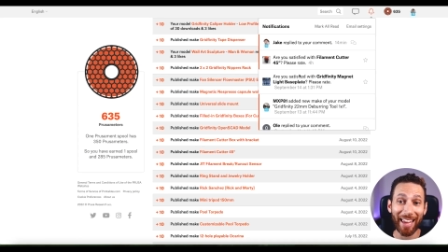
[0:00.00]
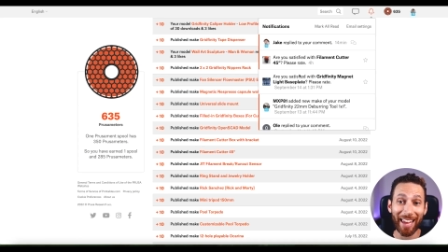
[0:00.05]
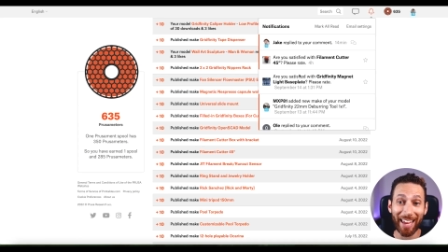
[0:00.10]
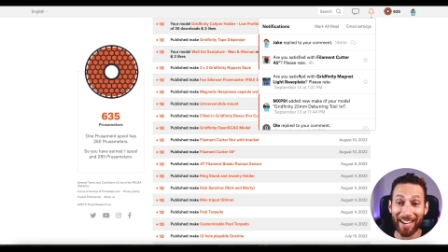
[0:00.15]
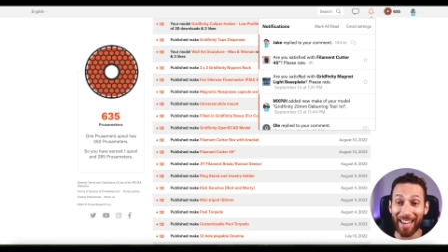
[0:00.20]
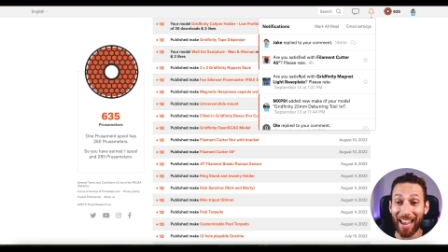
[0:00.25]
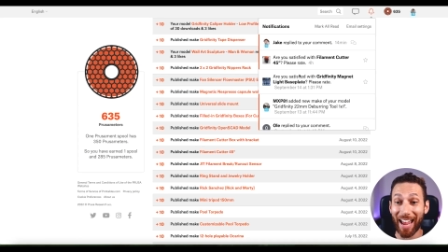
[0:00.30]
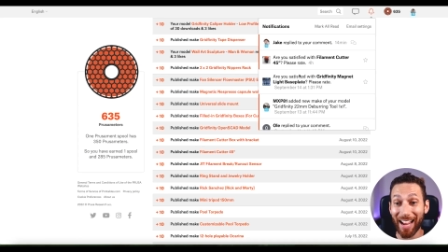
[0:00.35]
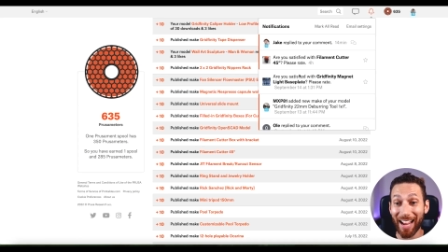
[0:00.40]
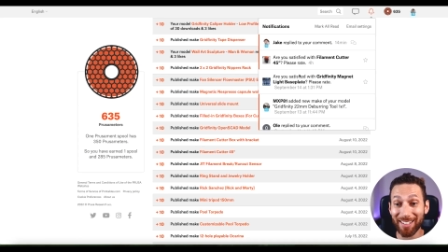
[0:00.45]

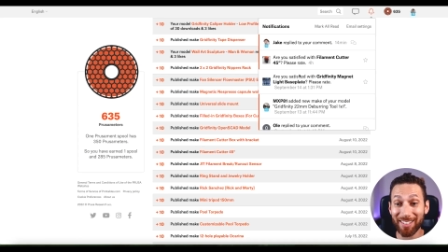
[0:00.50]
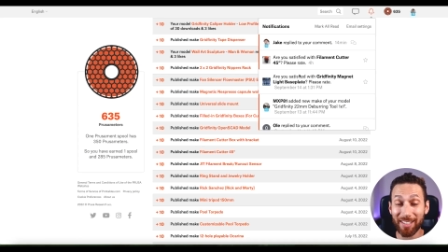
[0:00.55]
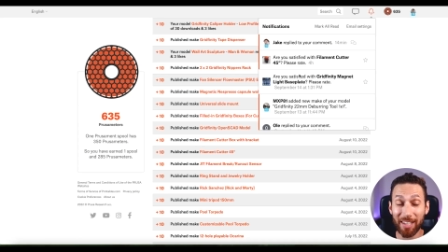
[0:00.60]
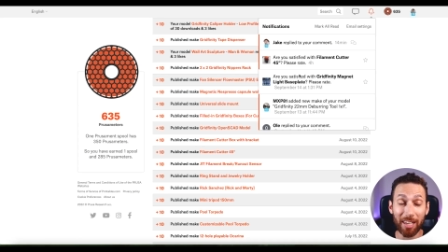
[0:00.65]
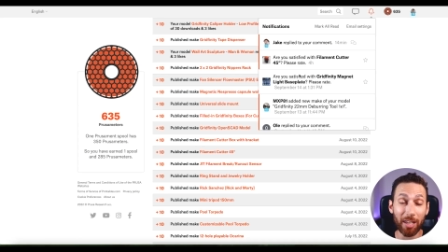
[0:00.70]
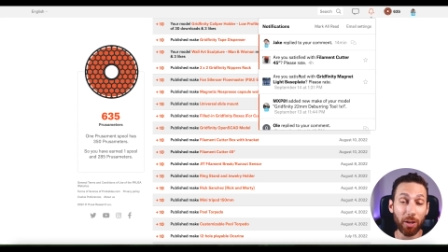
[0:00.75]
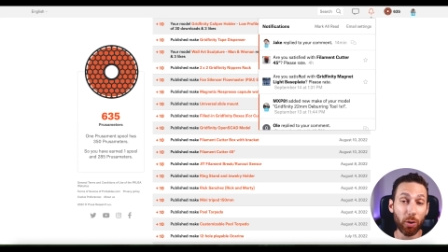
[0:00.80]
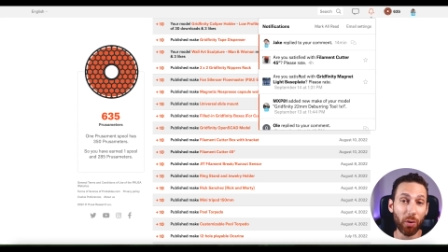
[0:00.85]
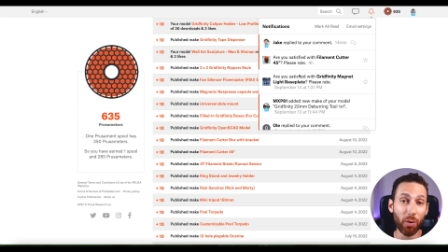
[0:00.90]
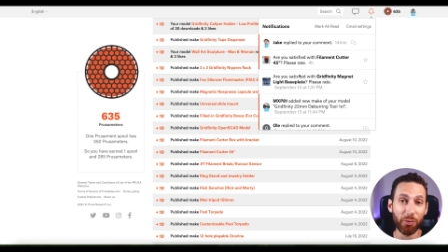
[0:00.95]
and
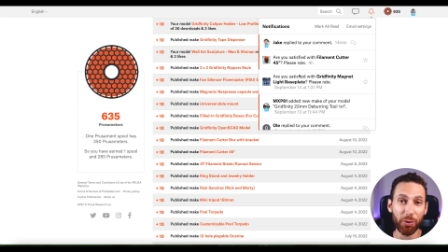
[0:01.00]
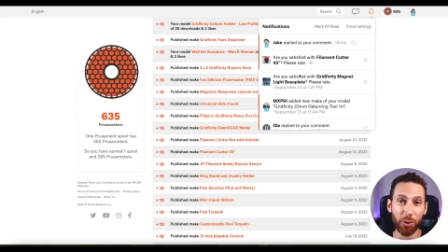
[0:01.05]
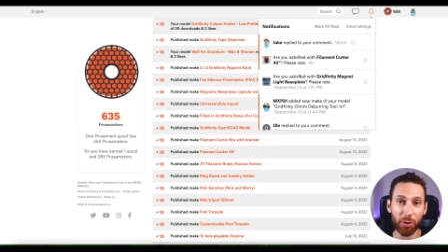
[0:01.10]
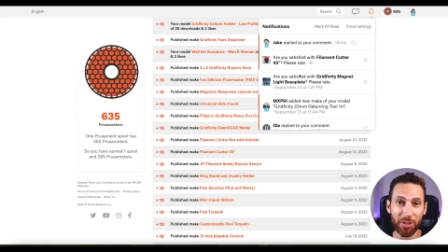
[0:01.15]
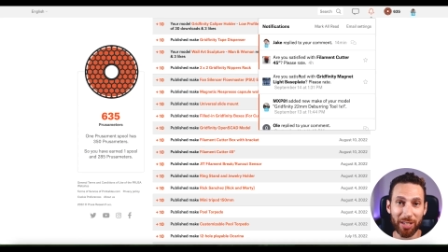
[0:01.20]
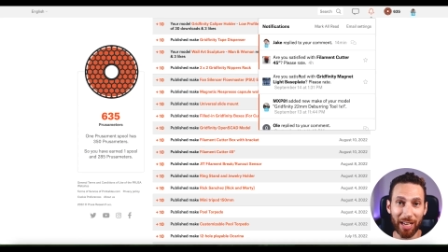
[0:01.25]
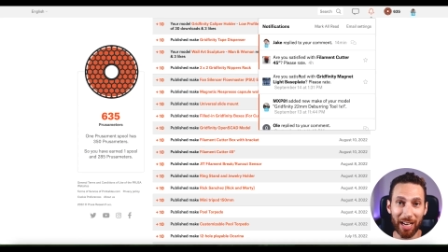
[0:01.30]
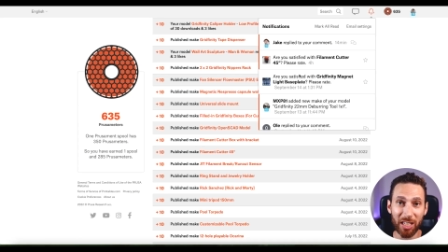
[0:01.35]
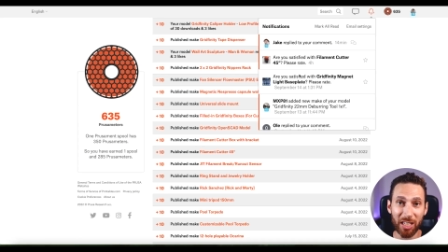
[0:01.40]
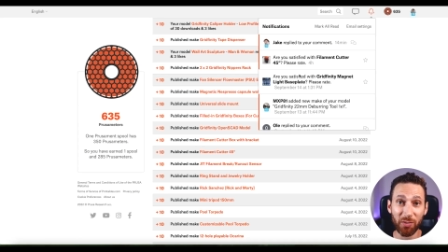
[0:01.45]
asking you if you're
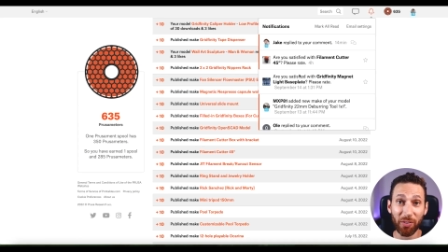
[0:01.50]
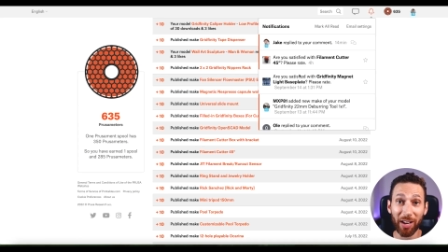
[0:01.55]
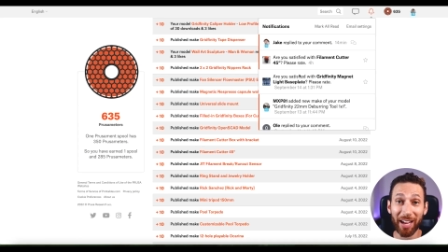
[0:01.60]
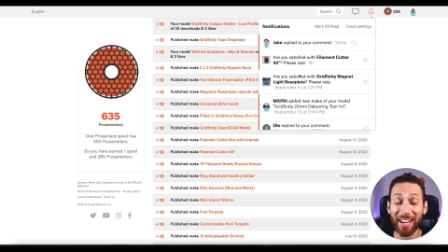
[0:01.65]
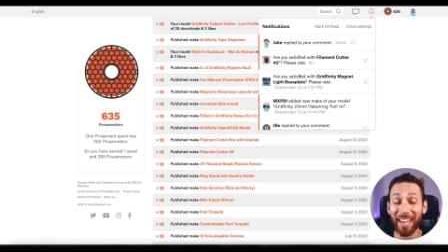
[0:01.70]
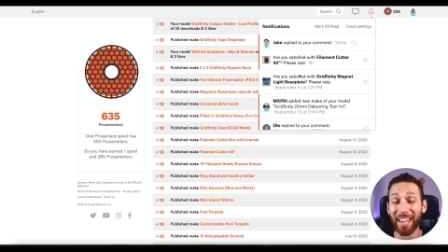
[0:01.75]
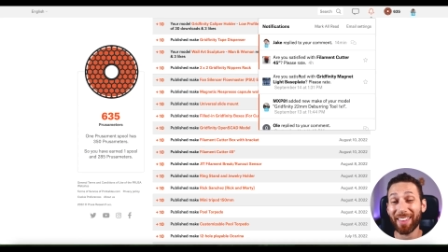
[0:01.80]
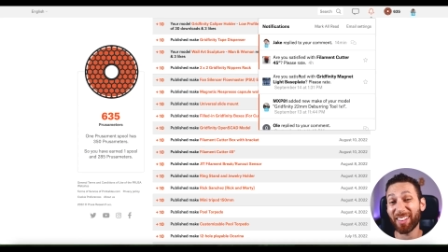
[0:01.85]
satisfied.